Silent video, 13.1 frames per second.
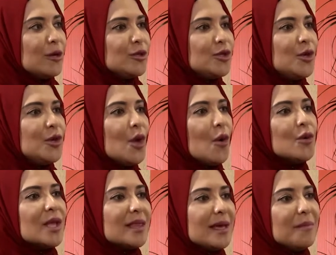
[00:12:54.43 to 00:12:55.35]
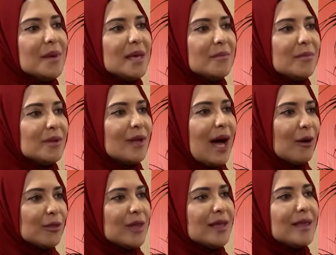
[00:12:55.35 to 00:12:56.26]
to know that there are people
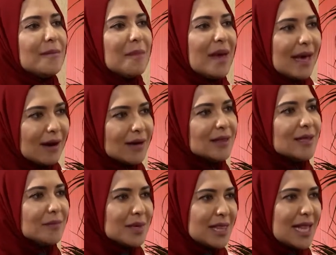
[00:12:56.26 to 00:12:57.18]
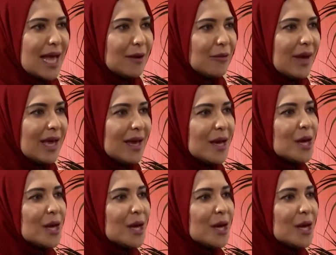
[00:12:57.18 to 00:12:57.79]
out there that may hurt them in that way.